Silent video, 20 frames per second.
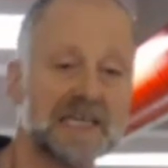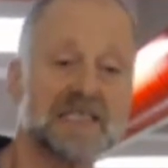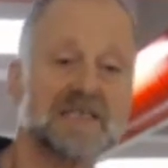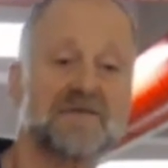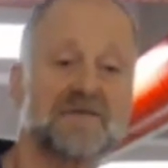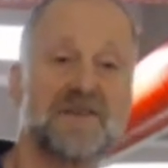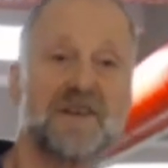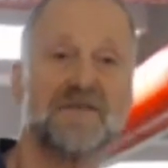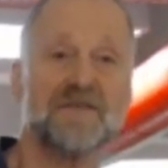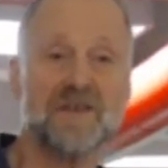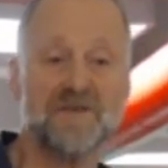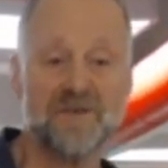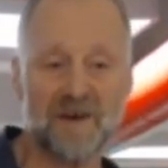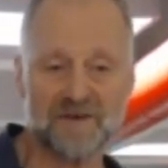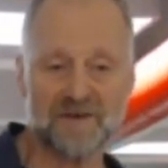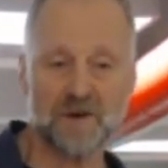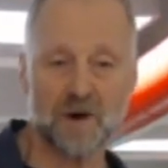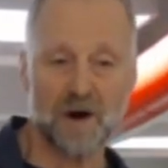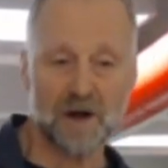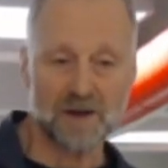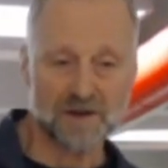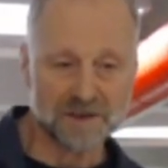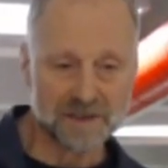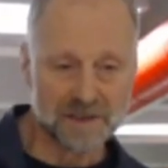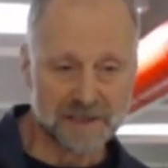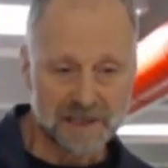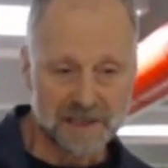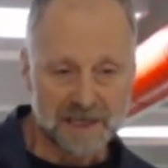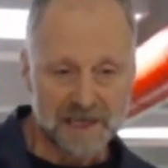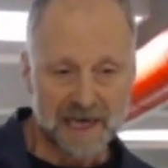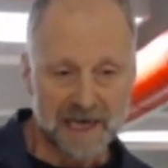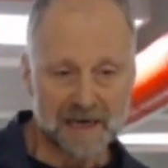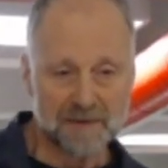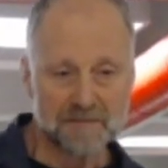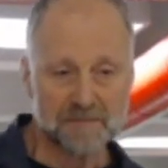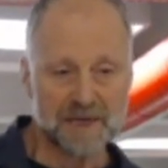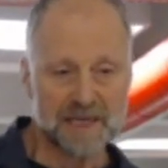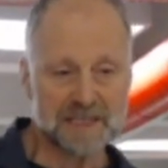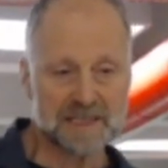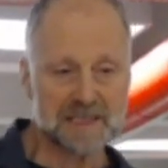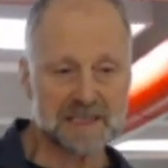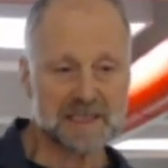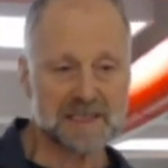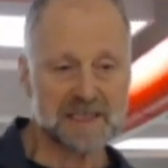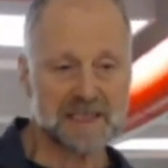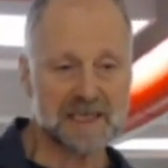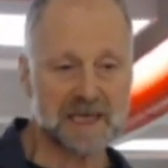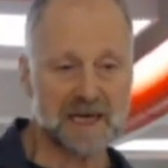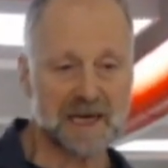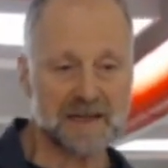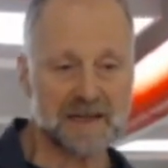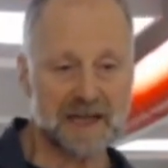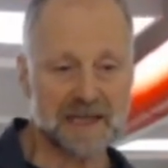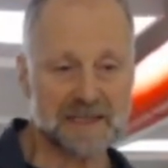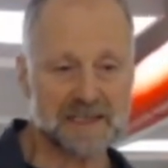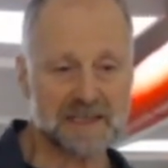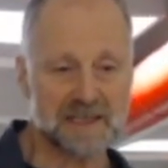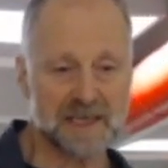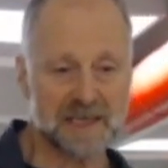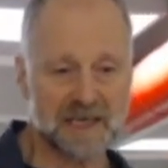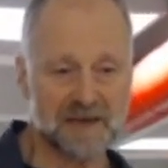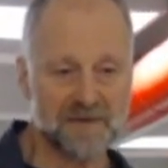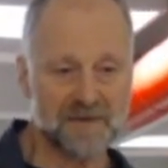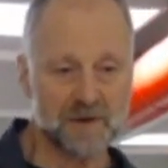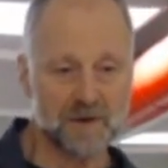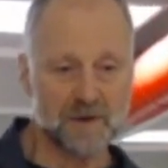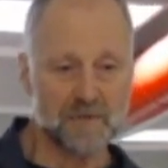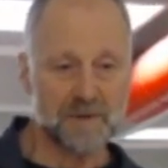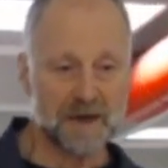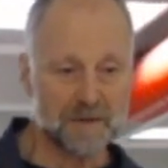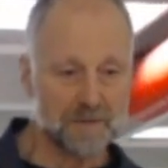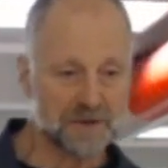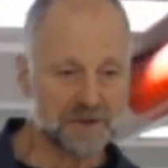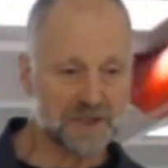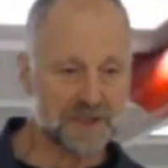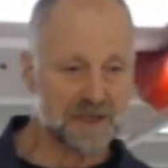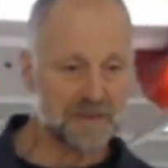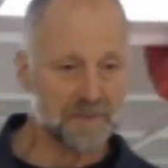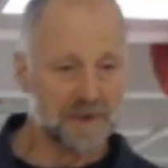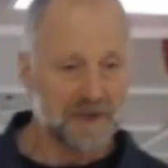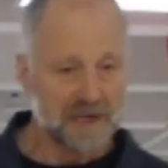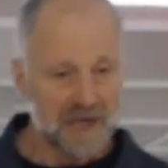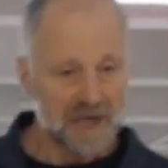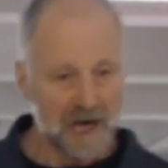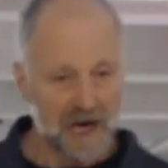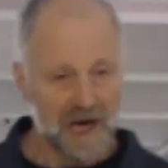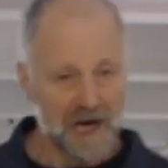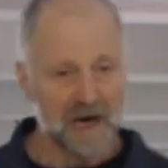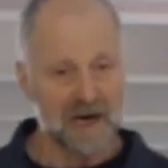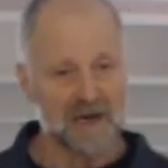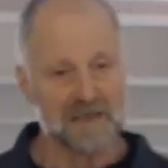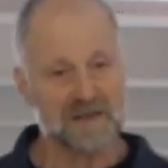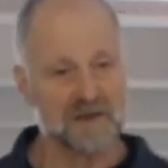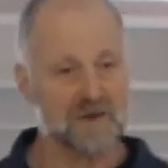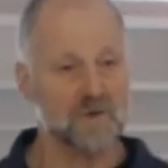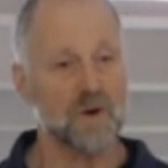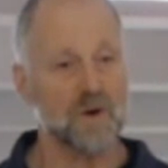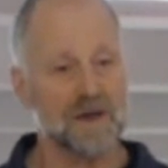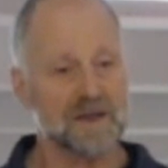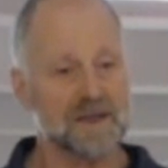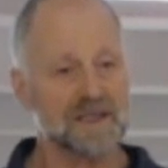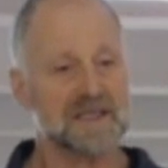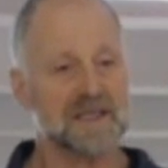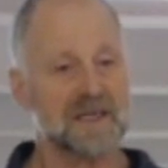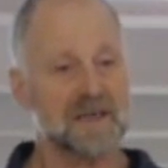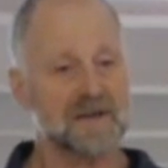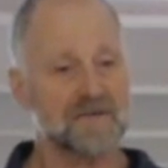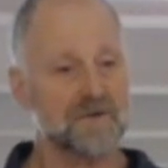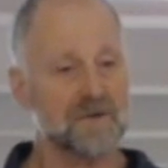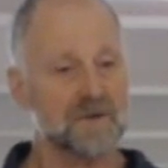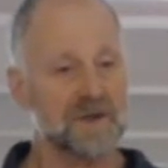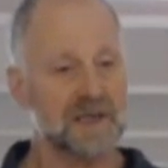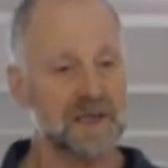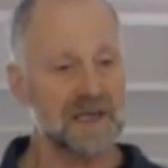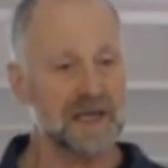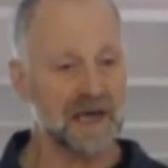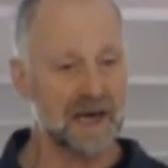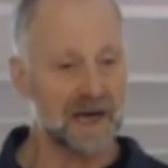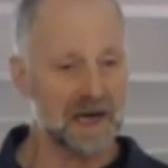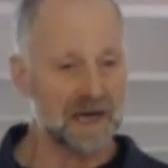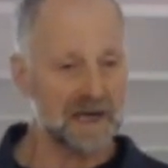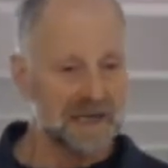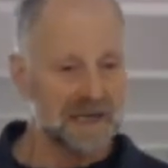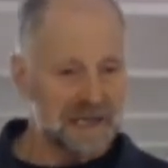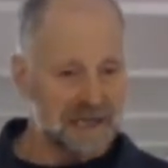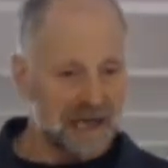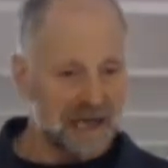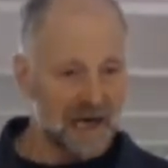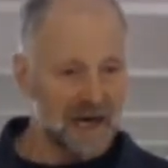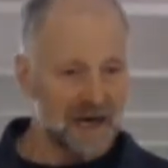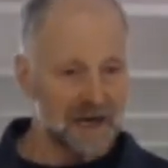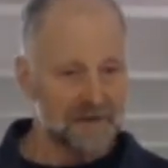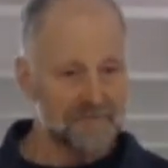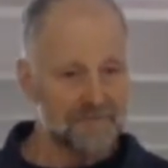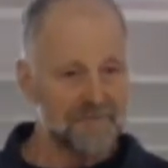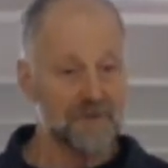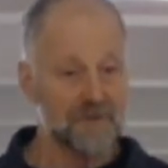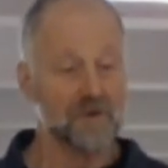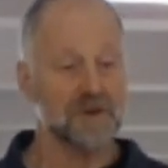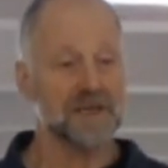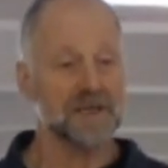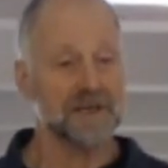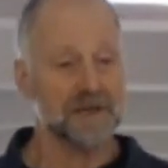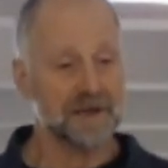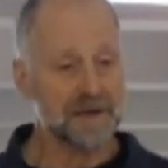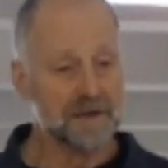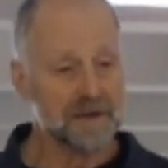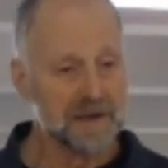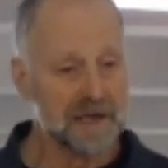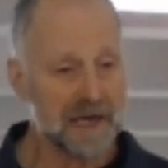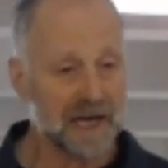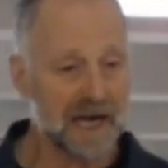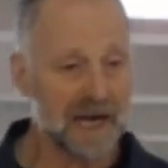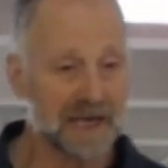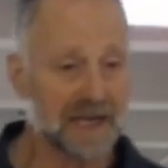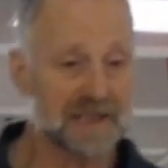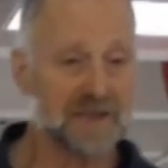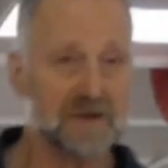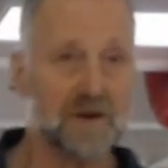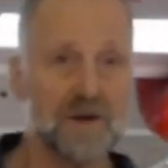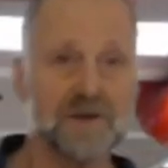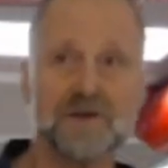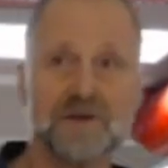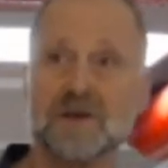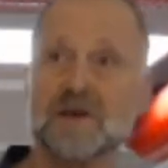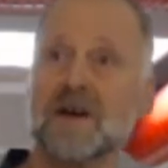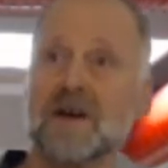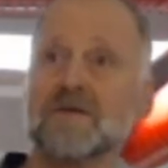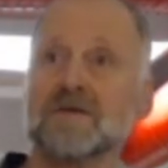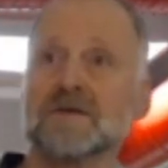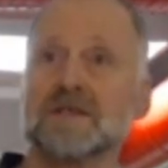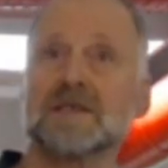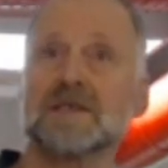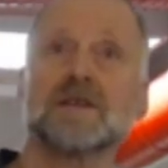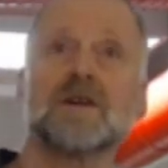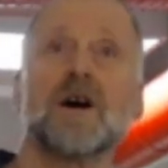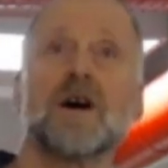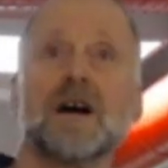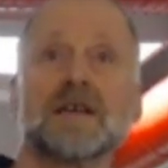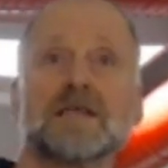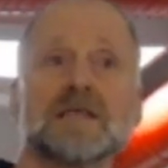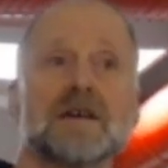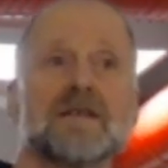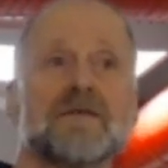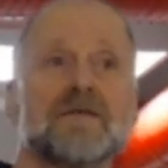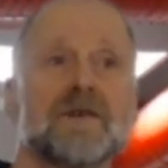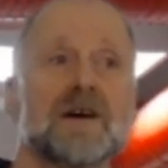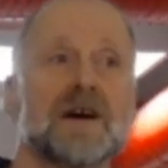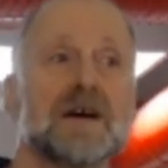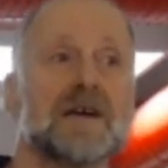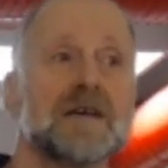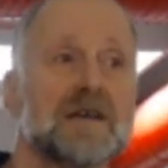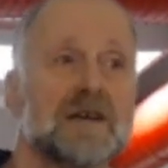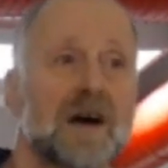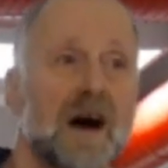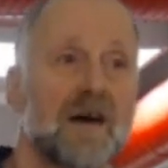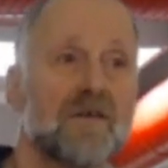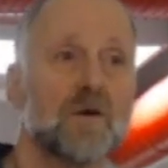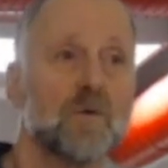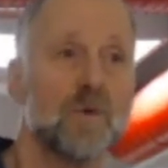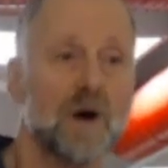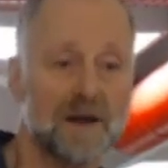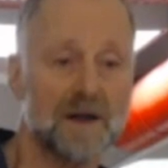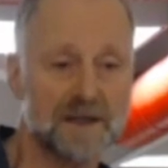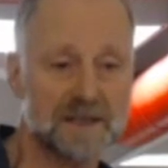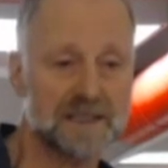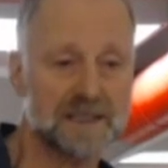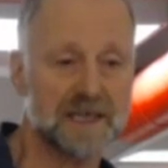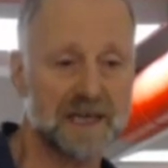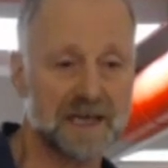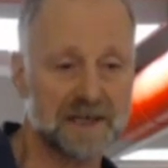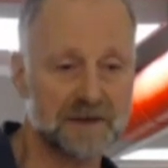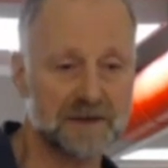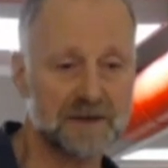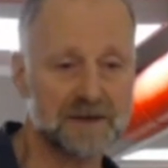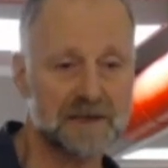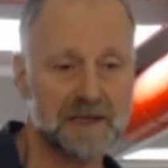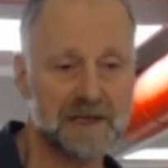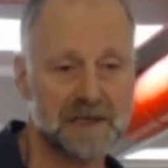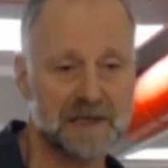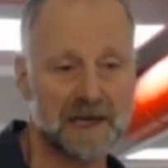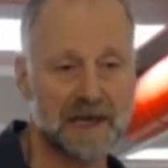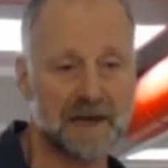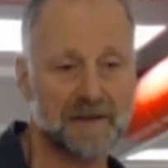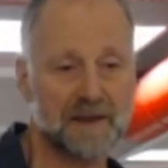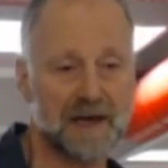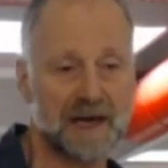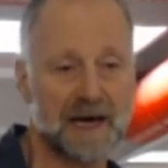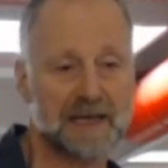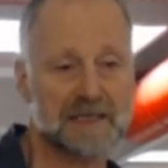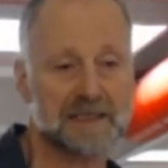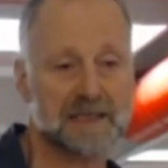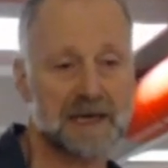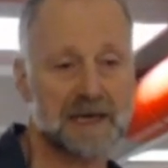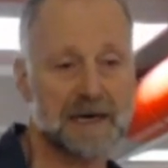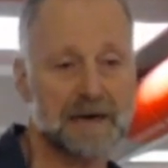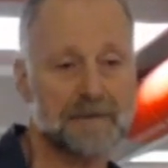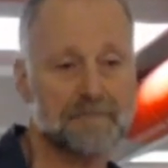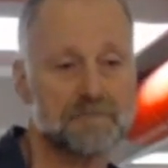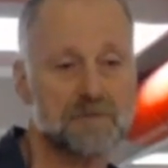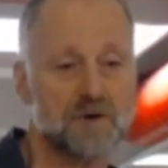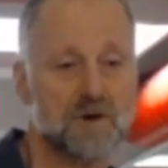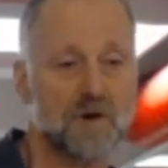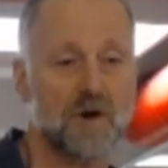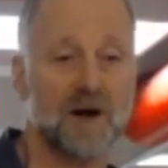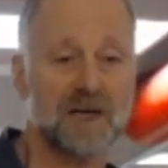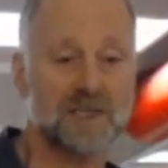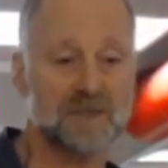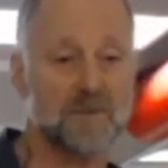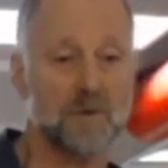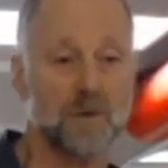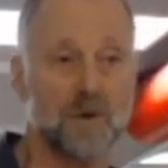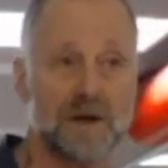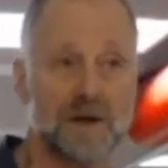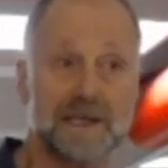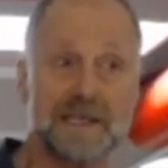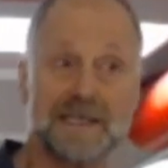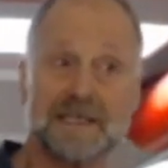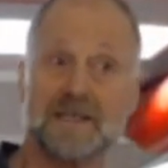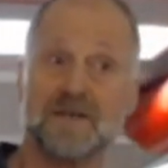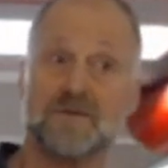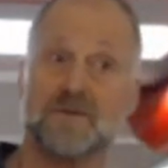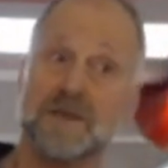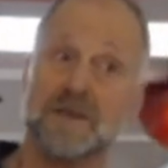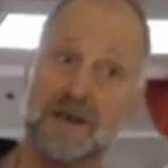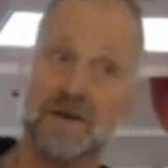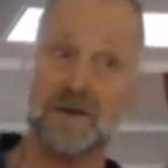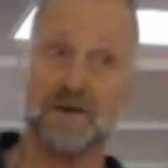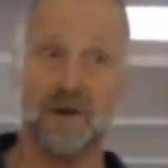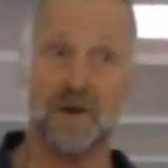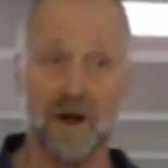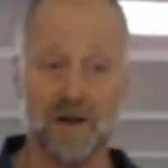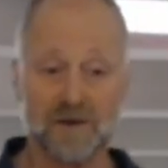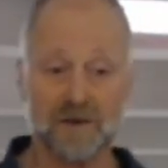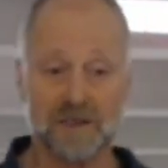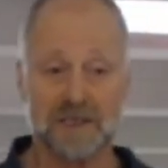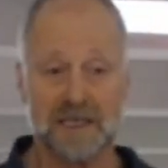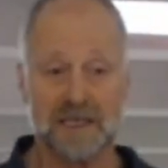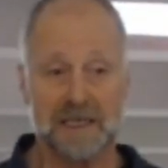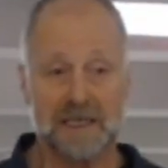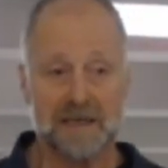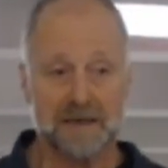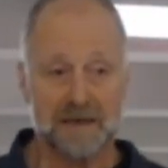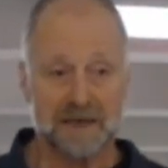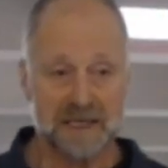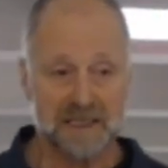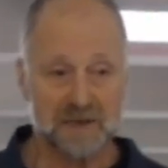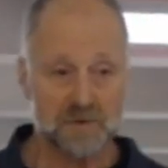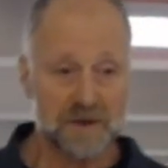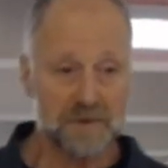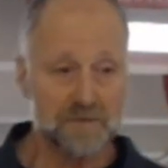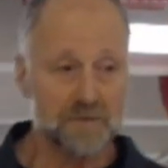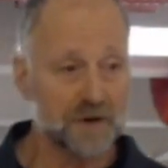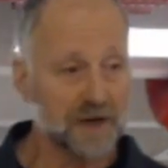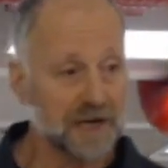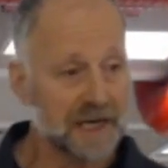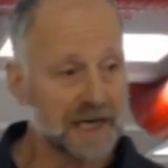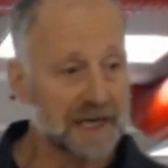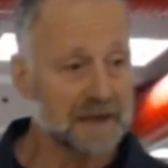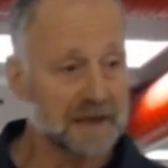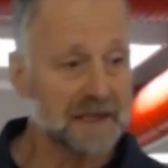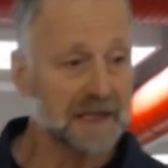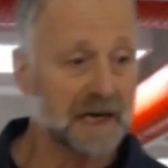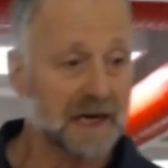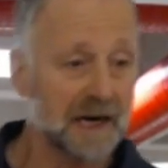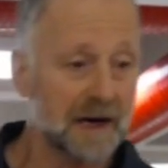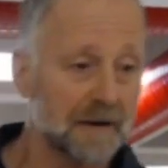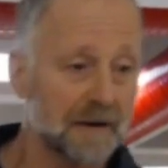is $55, and basically that's going to give you a membership to the Wellness Center for the full year, and it also covers the cost of the Wellness Center and that. Cross sport is $300 because we bring in